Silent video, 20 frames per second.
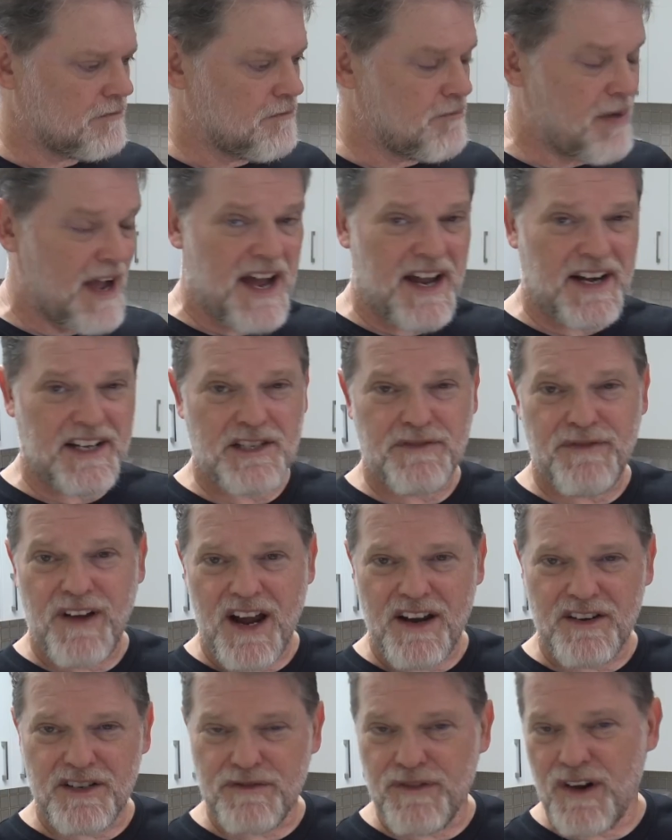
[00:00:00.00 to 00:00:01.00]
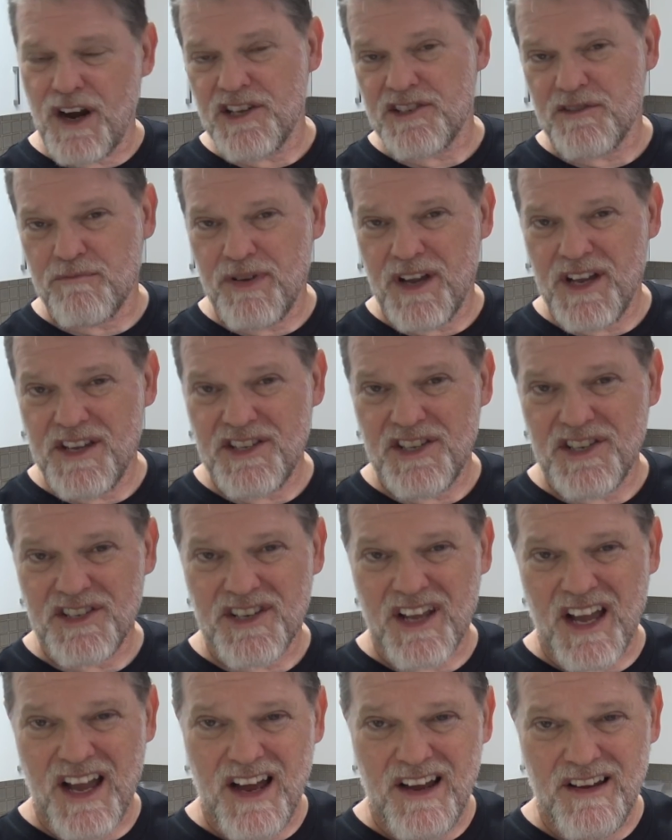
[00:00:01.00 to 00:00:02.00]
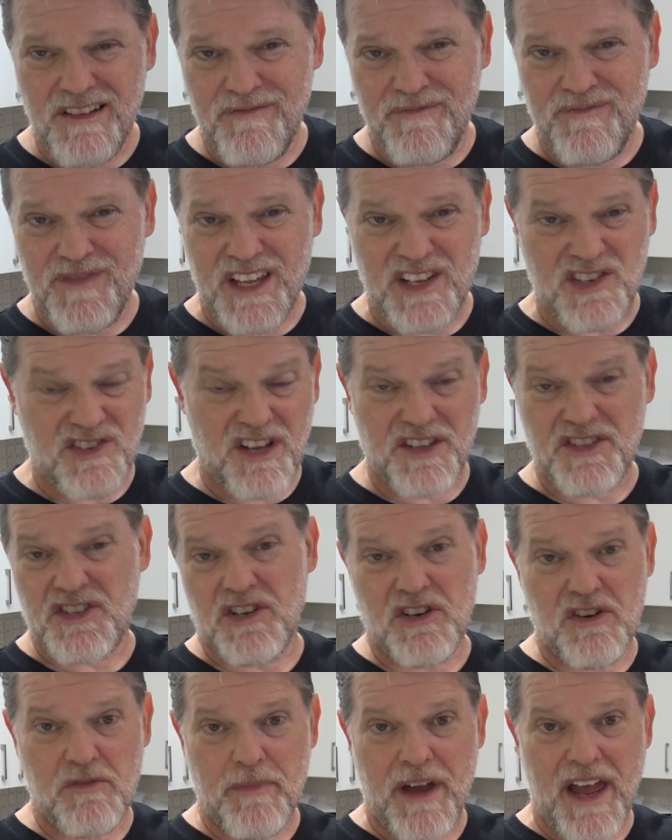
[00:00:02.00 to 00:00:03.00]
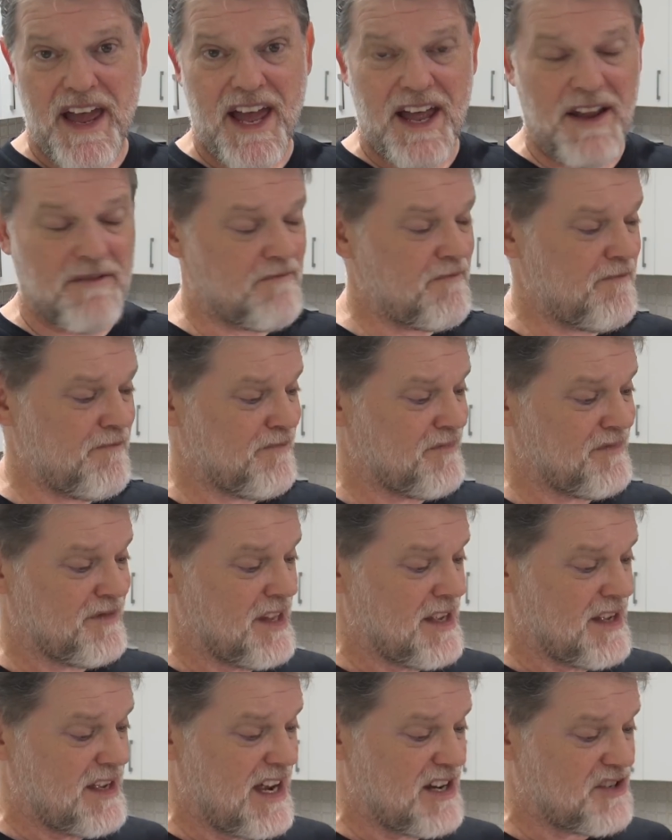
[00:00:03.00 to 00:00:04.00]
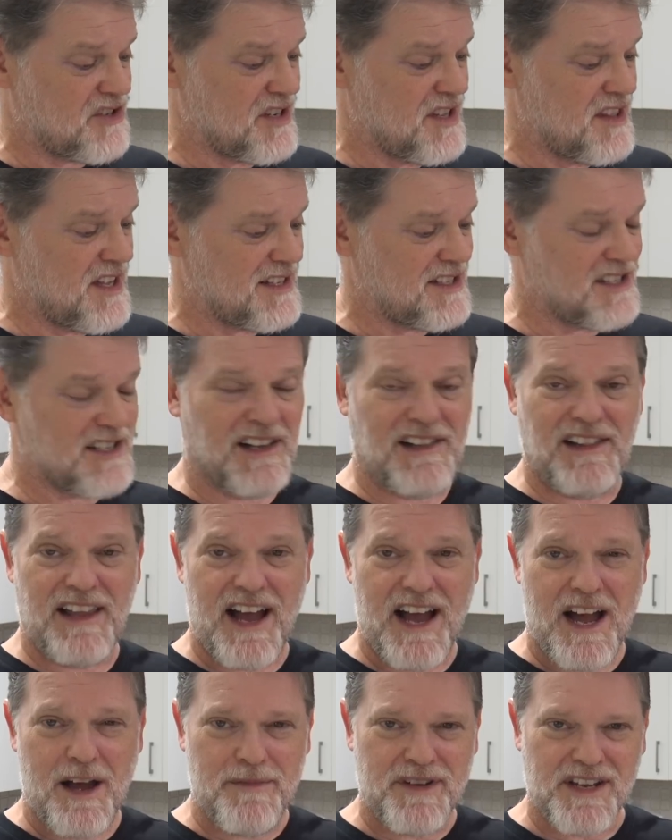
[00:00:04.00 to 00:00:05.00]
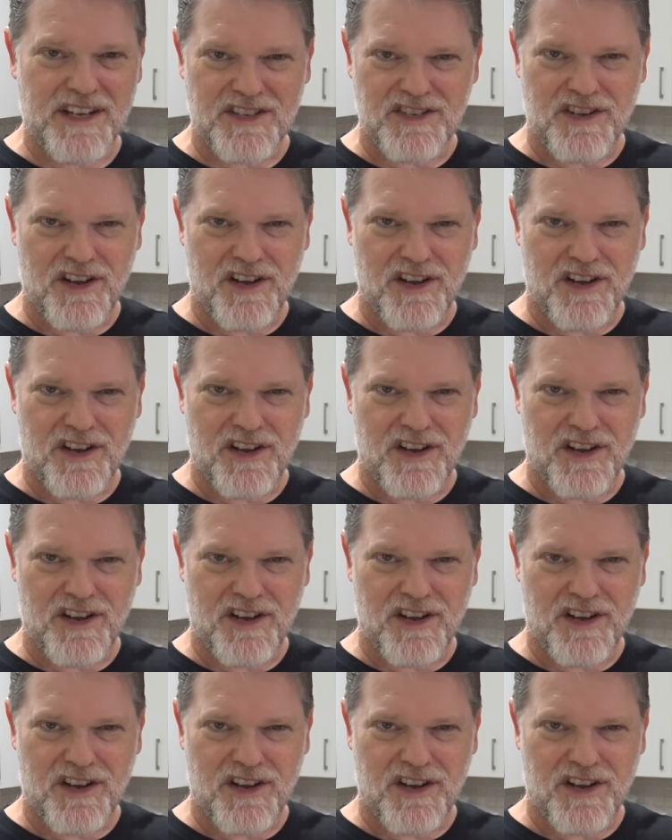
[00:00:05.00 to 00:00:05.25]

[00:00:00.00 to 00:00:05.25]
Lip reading: But as far as frozen pizzas go, it's not too bad. Actually, that salami has